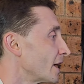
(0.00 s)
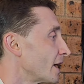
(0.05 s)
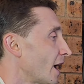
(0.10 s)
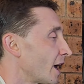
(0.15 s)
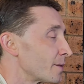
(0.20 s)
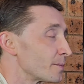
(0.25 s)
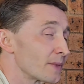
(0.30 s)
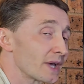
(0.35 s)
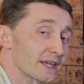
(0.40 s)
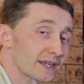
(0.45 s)

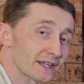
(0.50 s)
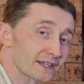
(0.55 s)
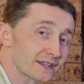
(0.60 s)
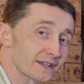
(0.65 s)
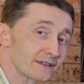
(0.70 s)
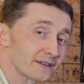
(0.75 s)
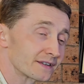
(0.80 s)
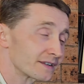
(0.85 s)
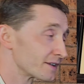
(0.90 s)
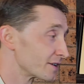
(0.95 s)
make it
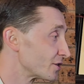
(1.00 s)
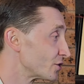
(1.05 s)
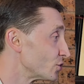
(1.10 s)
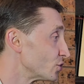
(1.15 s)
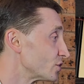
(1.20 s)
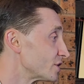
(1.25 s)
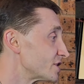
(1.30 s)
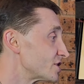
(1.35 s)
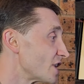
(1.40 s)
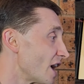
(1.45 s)

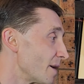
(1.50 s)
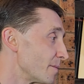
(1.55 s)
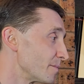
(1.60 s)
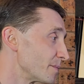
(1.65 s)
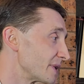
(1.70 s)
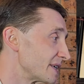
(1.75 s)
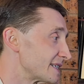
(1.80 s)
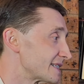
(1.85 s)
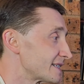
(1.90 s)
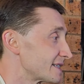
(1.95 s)
good
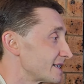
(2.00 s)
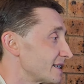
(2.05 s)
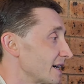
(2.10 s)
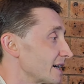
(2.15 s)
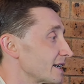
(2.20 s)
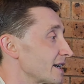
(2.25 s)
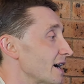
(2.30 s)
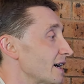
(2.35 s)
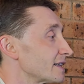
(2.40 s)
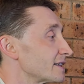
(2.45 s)
jumpy
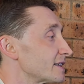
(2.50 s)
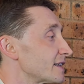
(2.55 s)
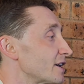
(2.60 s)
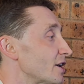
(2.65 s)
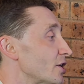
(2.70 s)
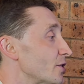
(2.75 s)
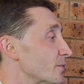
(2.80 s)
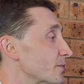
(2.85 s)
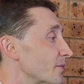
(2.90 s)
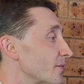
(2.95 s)

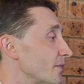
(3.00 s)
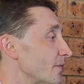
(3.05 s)
staccato.